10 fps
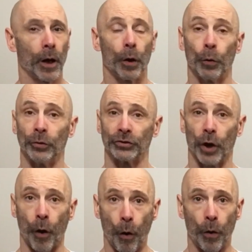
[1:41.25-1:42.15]
who as a
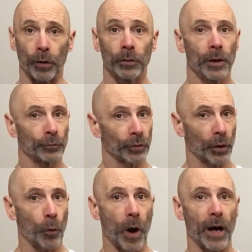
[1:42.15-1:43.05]
whole
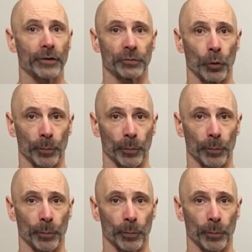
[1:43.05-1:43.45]
requires more